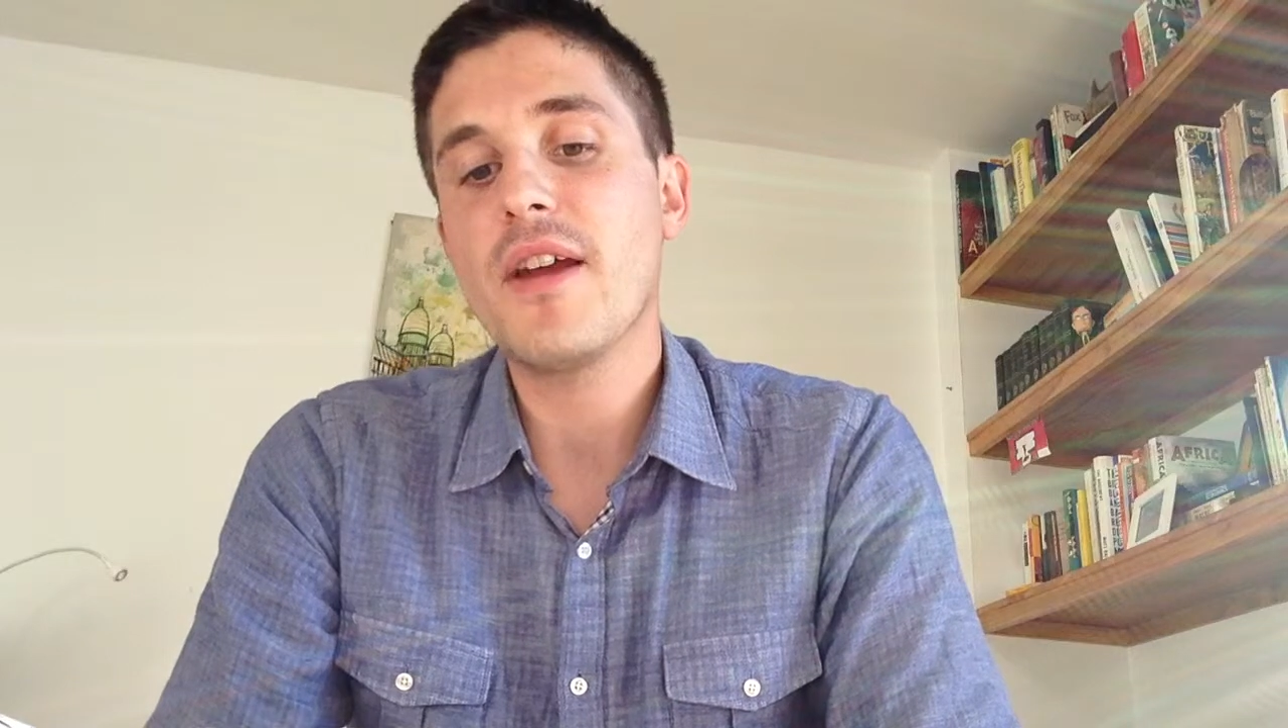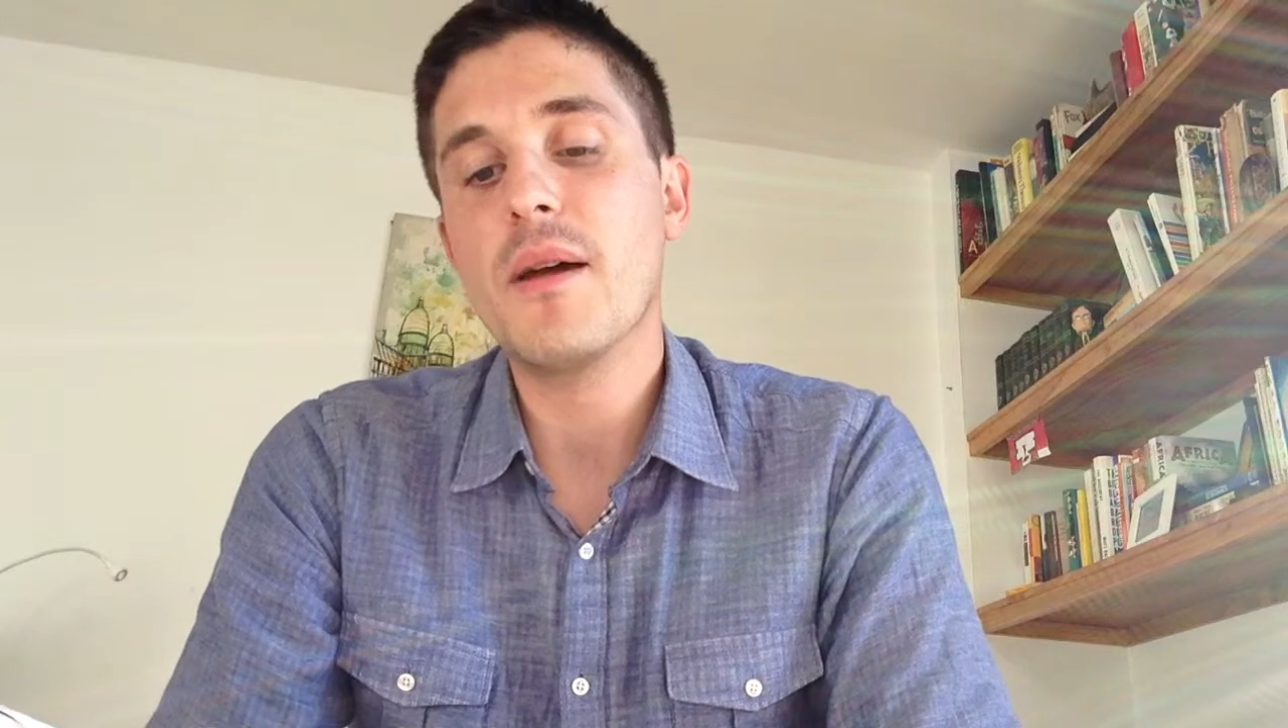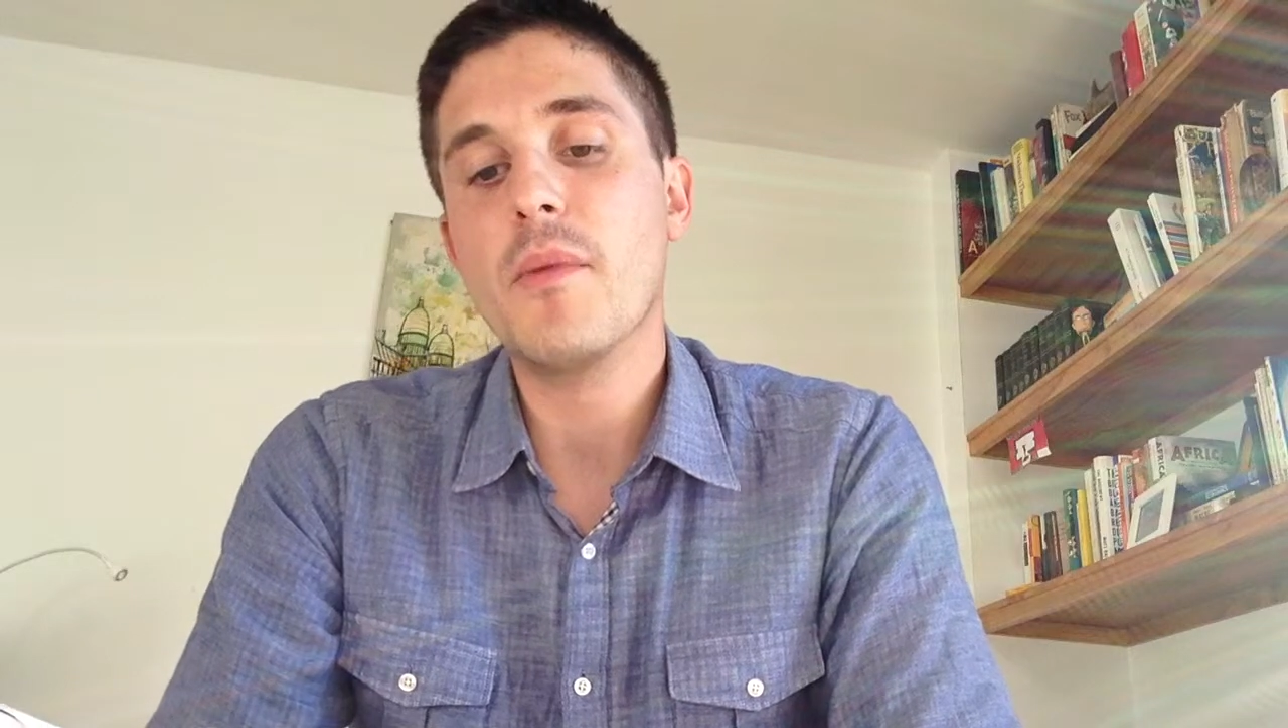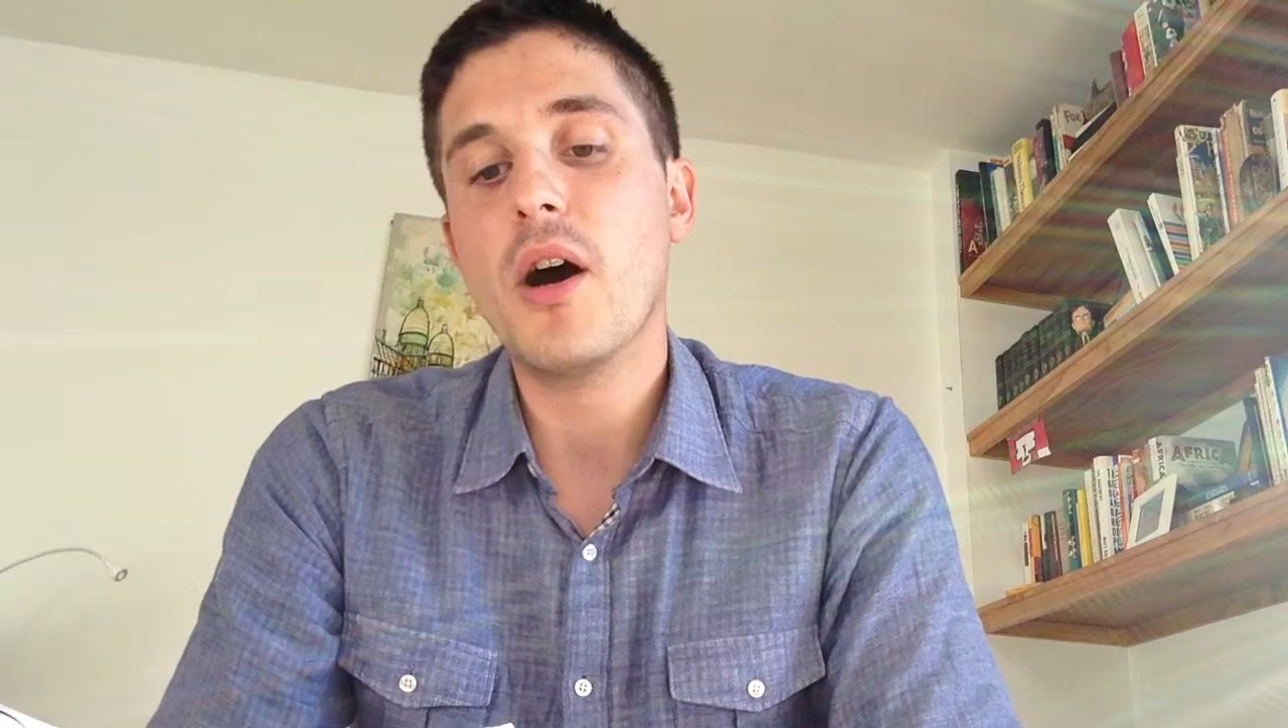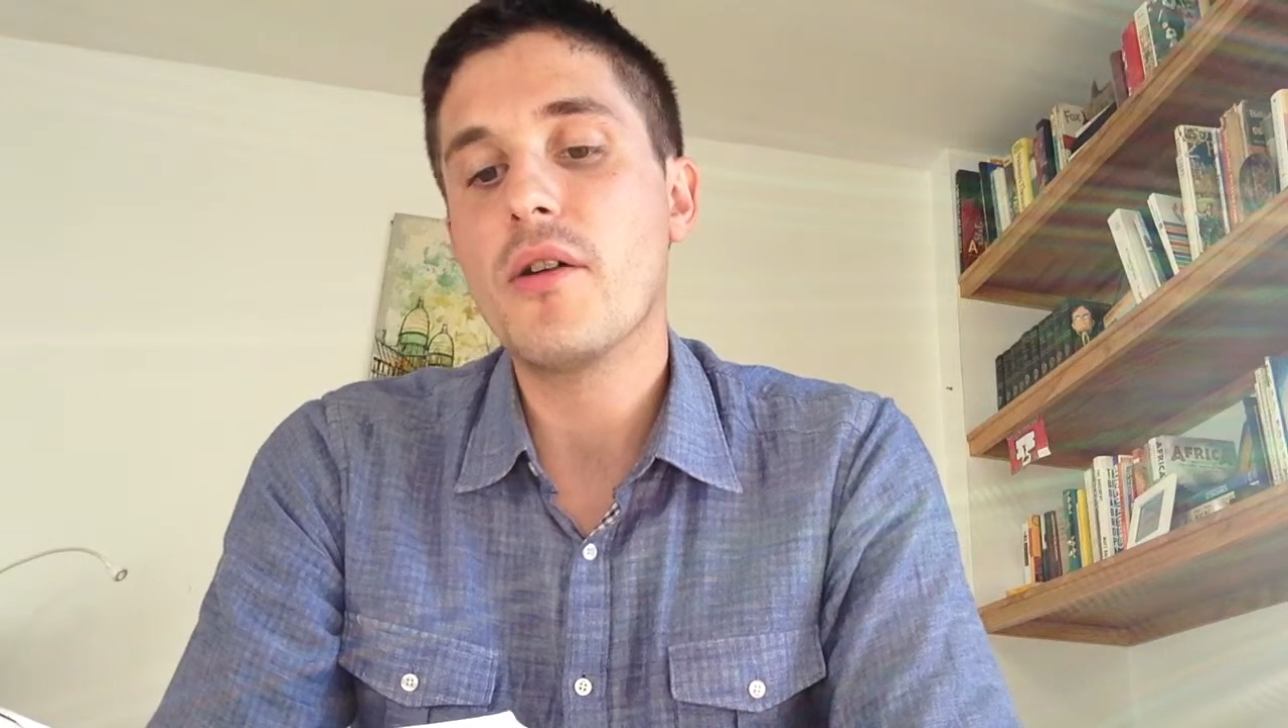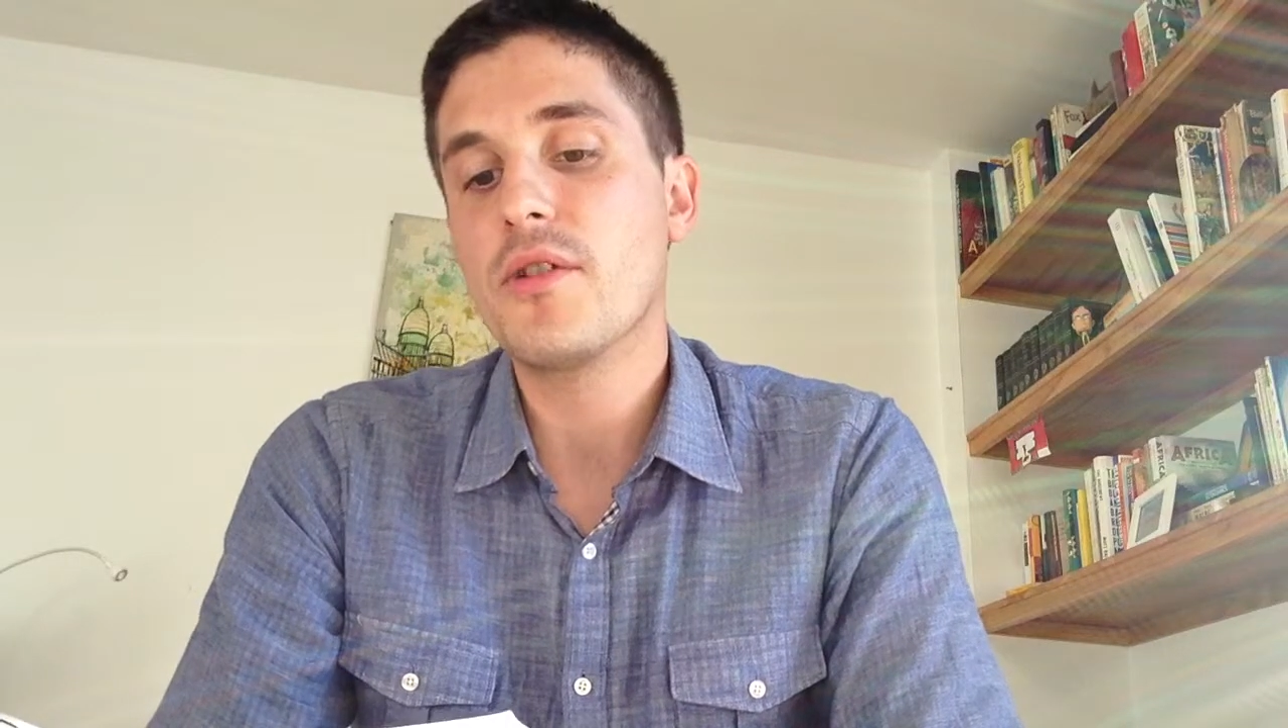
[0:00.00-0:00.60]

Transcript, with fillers: him on